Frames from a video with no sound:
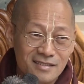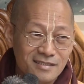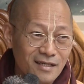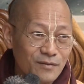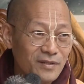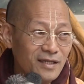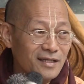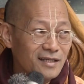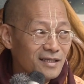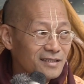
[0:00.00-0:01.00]
is that we
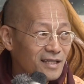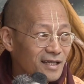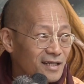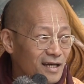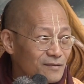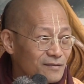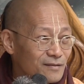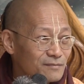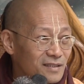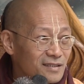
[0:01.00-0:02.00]
cannot attain
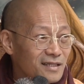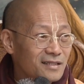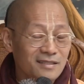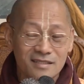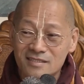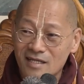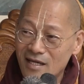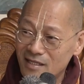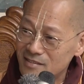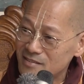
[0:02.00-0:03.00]
our material
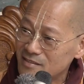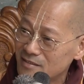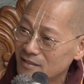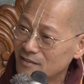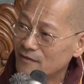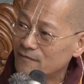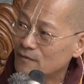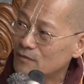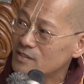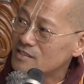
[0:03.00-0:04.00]
desires. Therefore, we